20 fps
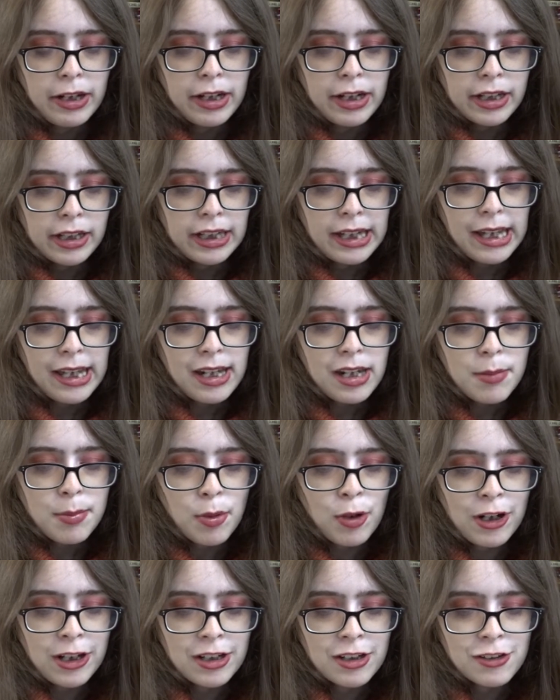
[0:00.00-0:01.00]
Katie
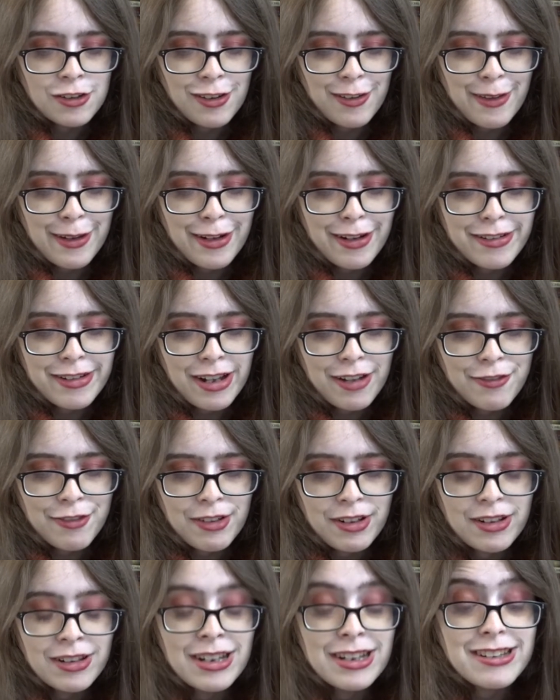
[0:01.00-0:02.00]
pointed to the
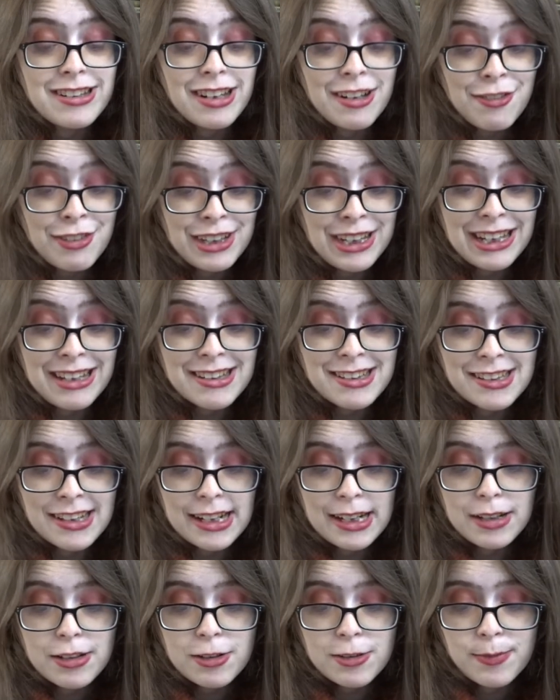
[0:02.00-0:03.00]
nativity set.